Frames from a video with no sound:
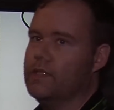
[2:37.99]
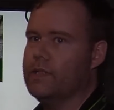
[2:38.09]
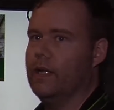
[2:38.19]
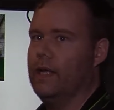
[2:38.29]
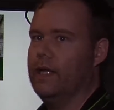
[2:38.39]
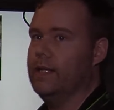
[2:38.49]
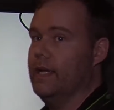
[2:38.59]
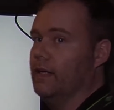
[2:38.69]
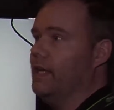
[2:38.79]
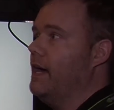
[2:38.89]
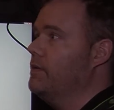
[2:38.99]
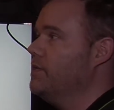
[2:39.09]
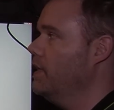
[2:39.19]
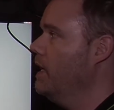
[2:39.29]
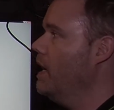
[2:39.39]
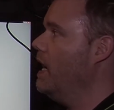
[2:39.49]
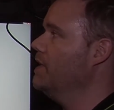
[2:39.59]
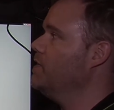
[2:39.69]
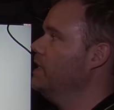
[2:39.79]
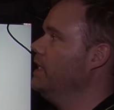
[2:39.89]
is that it, it allows
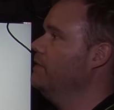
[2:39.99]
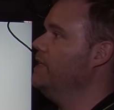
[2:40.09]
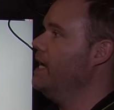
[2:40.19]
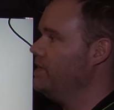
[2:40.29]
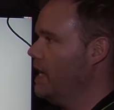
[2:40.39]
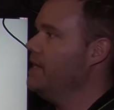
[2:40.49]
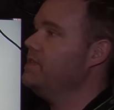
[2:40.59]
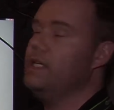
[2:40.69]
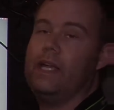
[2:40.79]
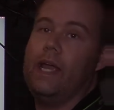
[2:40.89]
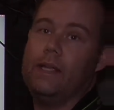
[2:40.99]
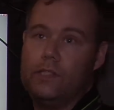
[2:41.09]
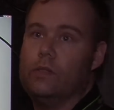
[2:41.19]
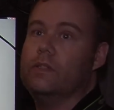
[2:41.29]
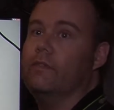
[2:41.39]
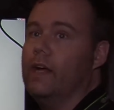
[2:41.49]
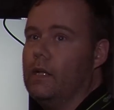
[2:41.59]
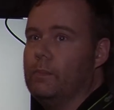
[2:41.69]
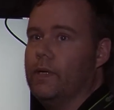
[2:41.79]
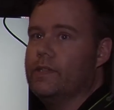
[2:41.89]
us to give the S D K to the
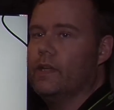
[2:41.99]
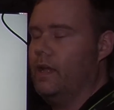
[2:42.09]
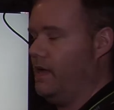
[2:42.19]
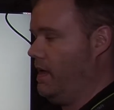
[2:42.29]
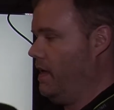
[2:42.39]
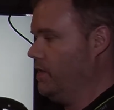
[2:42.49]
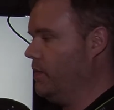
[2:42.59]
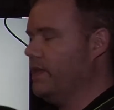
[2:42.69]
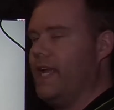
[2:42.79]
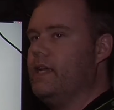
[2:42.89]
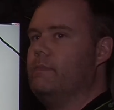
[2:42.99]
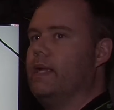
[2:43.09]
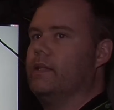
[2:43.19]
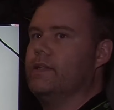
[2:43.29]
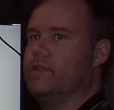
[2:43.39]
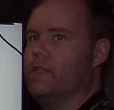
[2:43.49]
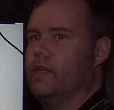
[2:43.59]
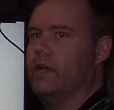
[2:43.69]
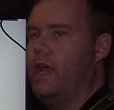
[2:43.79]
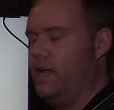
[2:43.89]
developers so that they can make the
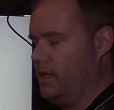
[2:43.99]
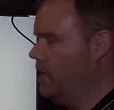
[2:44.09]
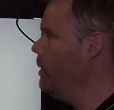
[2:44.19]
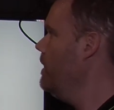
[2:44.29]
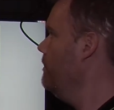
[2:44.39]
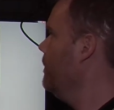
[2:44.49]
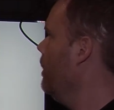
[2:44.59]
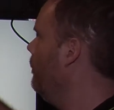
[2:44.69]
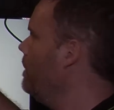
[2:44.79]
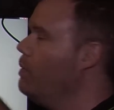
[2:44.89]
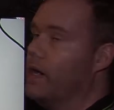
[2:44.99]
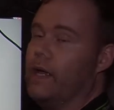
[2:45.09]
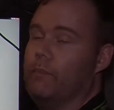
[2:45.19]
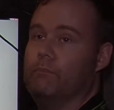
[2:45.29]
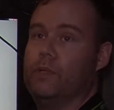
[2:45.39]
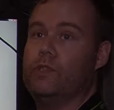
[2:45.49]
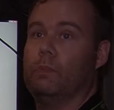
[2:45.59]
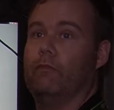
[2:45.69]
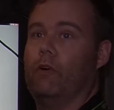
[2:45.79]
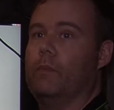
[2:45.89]
decision, hey, you know what? We want to boost
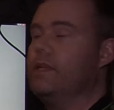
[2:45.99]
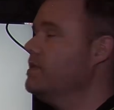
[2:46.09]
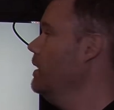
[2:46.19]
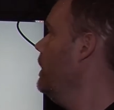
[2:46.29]
performance.